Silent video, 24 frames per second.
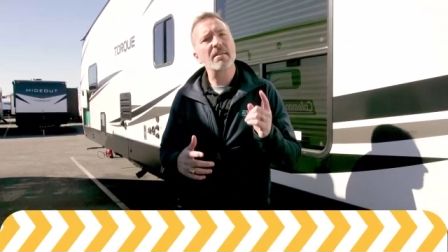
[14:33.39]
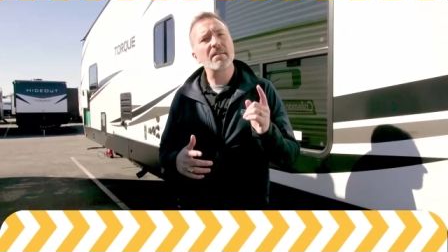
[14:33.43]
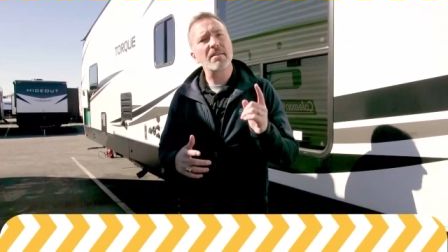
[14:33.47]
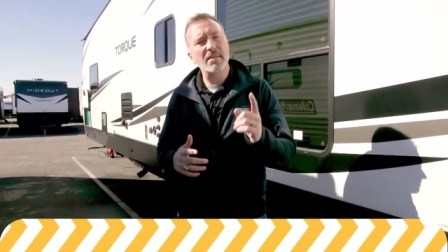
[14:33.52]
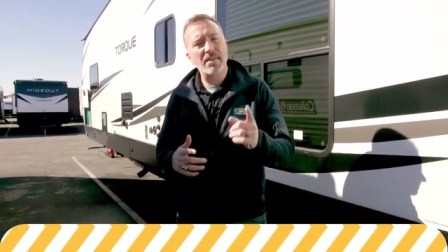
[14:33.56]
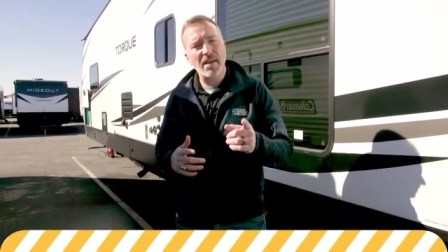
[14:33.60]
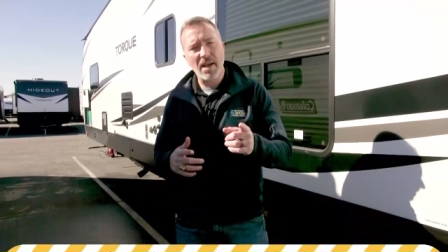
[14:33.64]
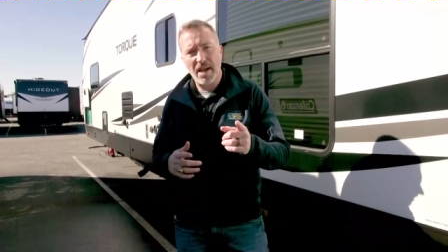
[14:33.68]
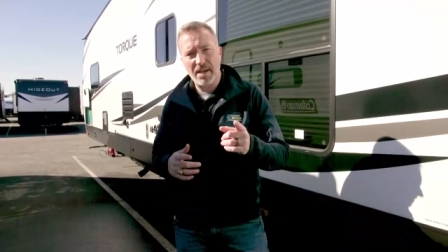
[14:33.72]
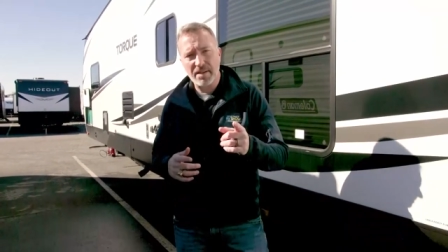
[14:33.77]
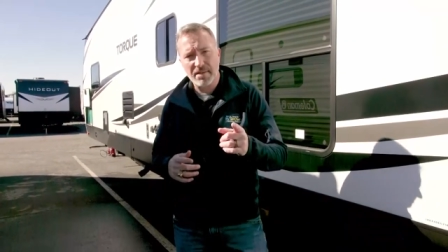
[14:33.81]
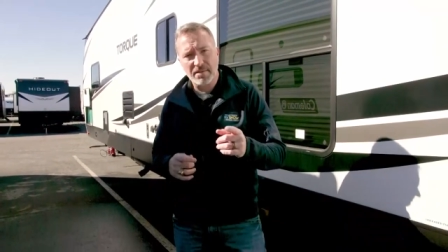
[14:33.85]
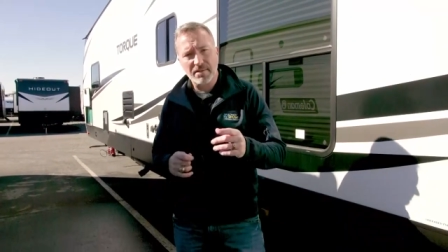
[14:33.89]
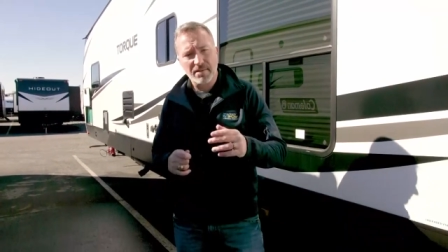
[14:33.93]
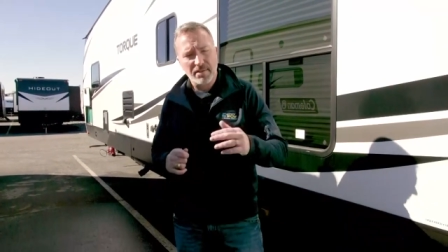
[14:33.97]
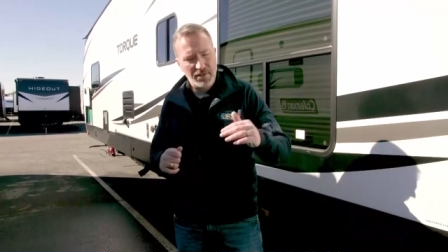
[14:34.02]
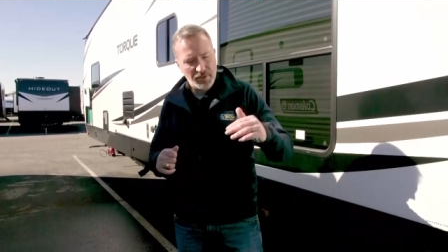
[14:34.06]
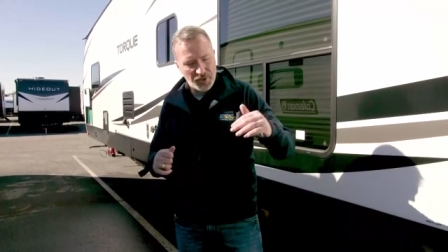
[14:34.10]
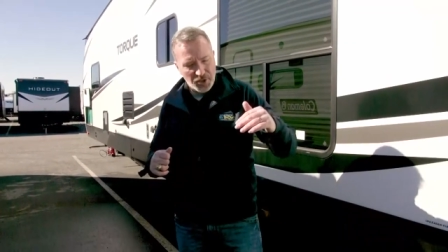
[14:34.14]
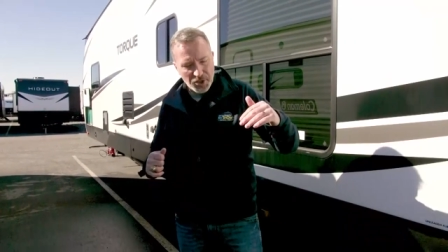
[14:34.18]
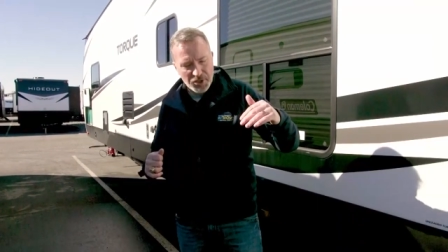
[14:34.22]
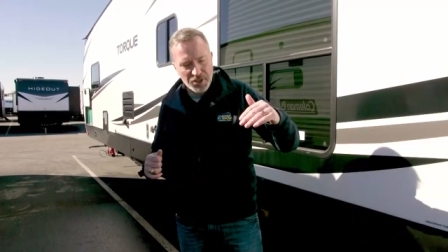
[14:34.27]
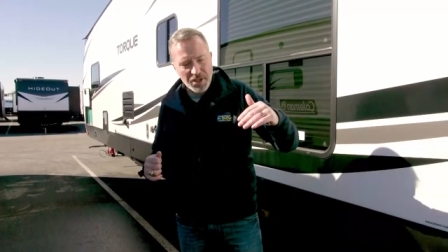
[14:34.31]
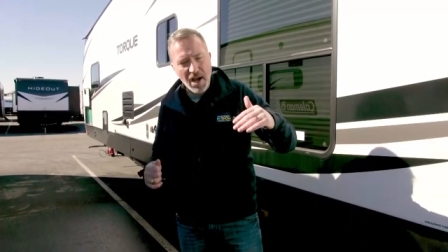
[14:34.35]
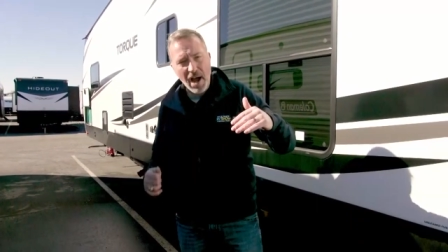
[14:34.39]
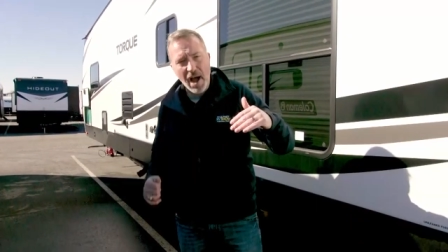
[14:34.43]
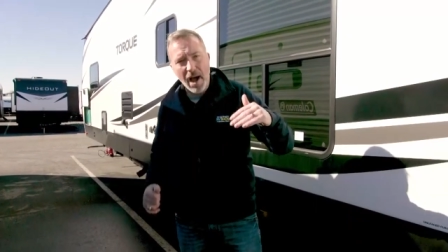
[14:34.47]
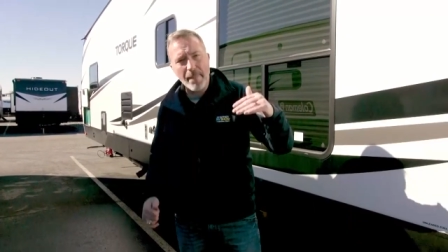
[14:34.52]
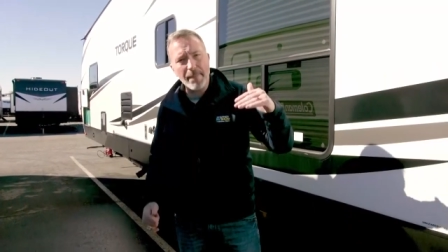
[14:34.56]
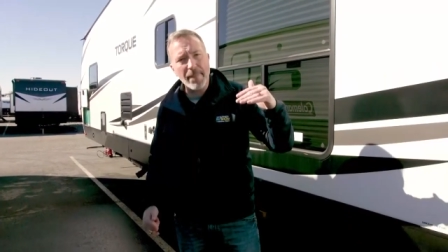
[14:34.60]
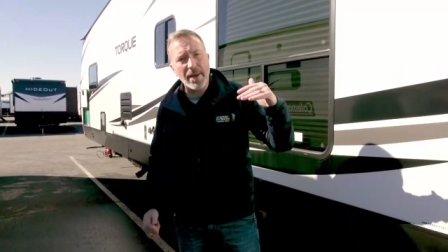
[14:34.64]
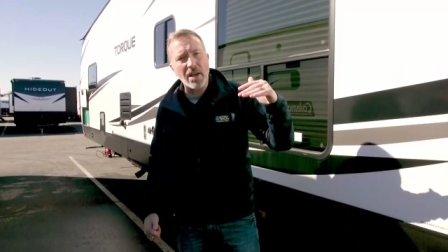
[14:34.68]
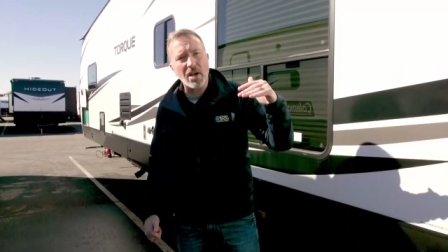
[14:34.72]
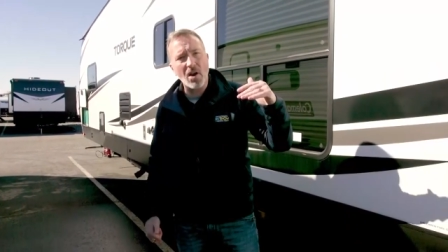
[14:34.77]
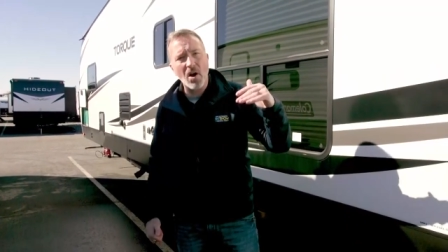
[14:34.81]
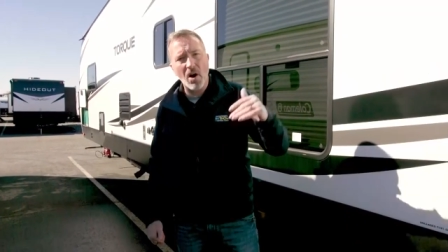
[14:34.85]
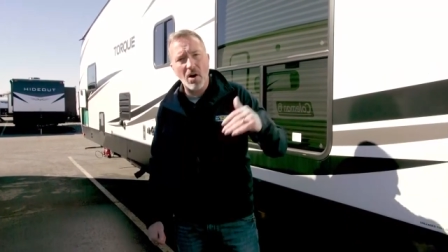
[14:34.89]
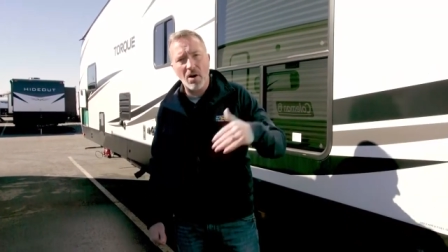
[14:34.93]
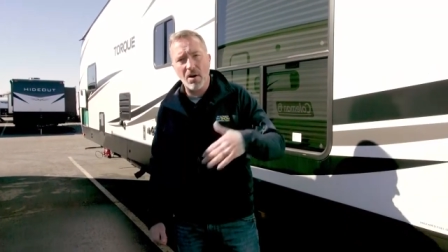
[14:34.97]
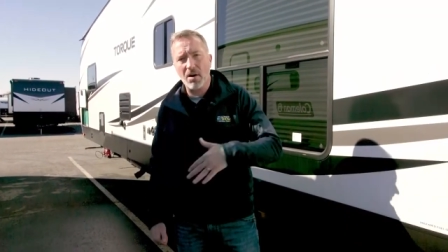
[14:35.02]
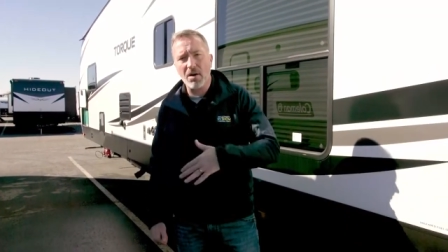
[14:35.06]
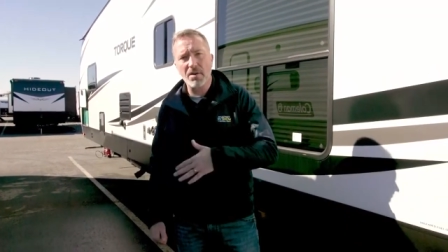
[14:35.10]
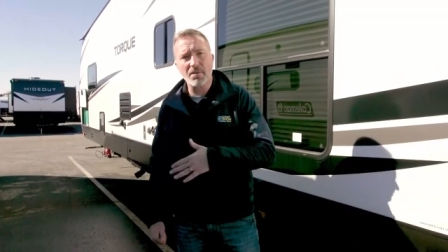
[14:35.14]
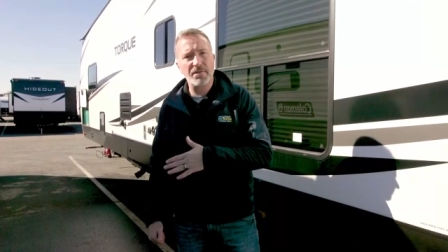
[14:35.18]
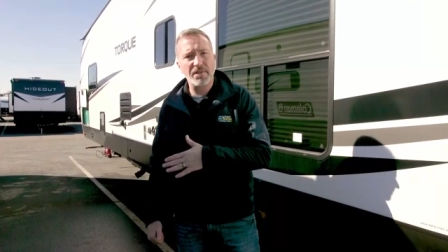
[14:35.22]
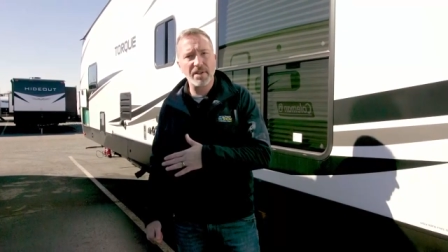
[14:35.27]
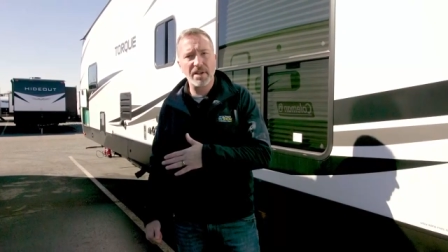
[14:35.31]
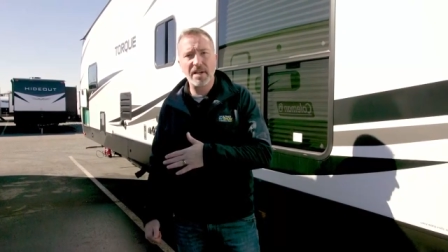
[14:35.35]
Yes. Just comment
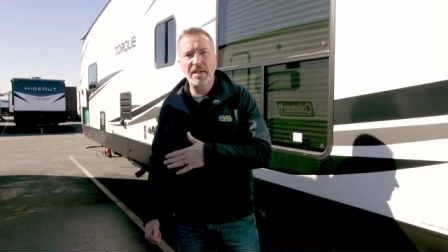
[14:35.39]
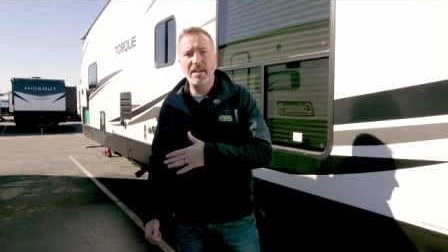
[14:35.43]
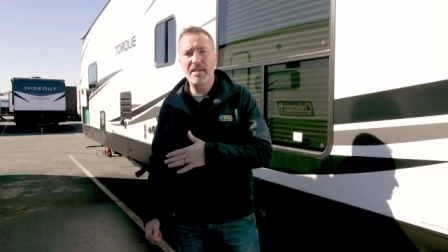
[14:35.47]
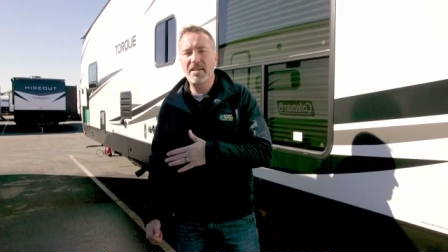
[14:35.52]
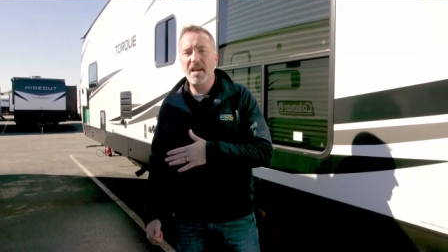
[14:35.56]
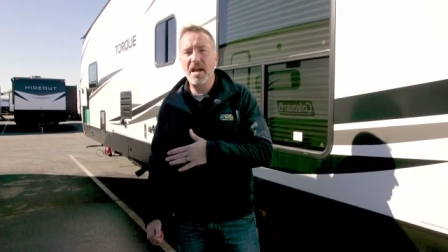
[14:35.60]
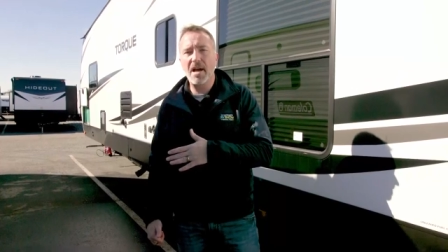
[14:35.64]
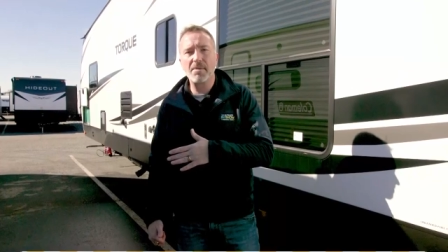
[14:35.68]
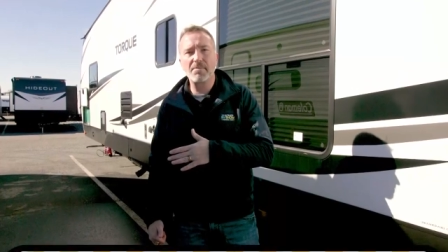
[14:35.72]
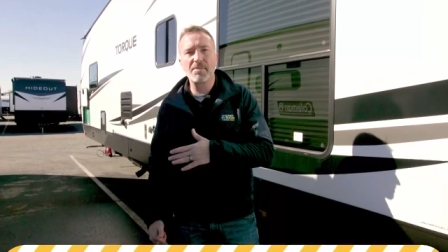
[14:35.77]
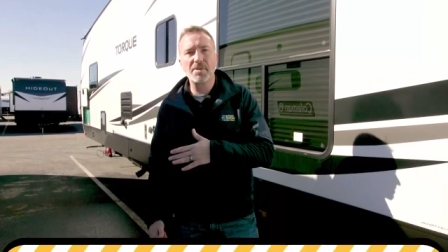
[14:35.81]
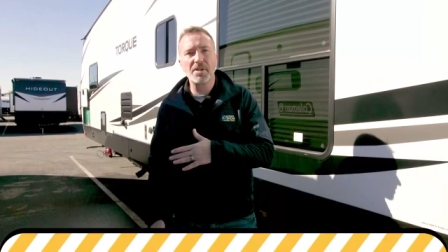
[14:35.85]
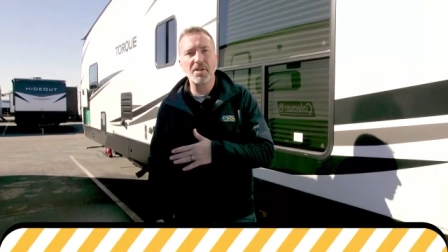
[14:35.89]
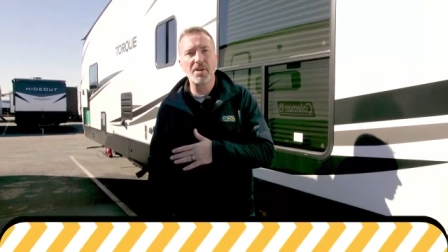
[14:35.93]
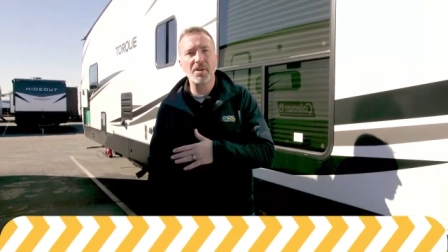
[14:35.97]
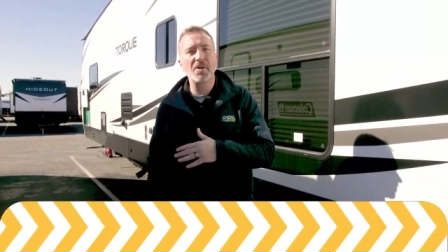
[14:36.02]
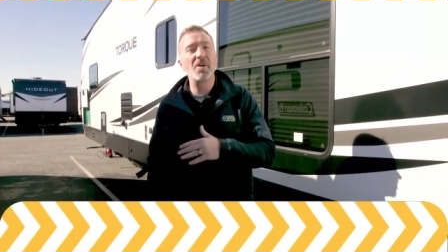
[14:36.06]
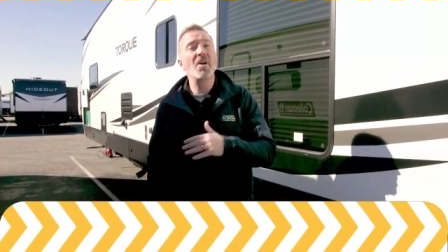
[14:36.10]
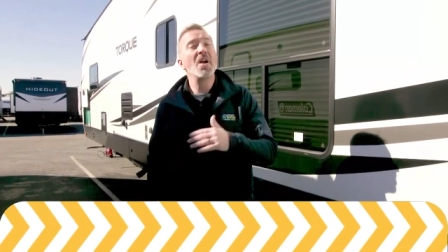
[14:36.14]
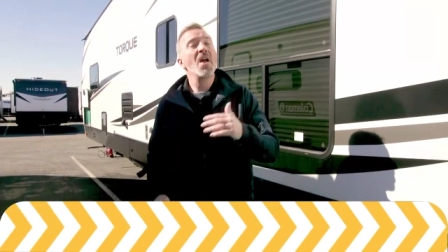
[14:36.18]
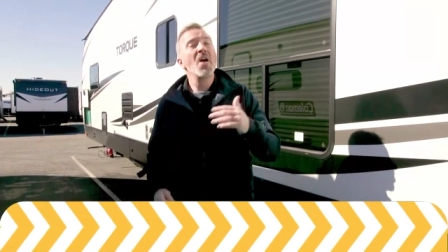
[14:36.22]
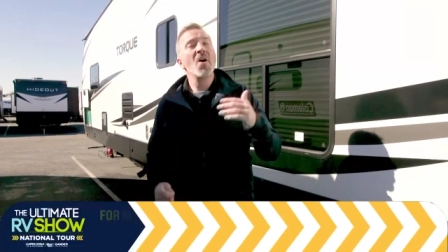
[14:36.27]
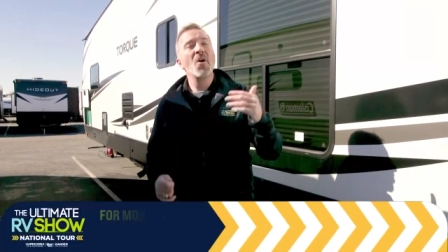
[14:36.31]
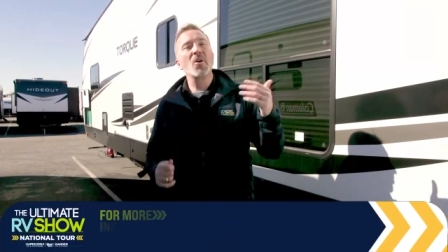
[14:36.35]
RV down below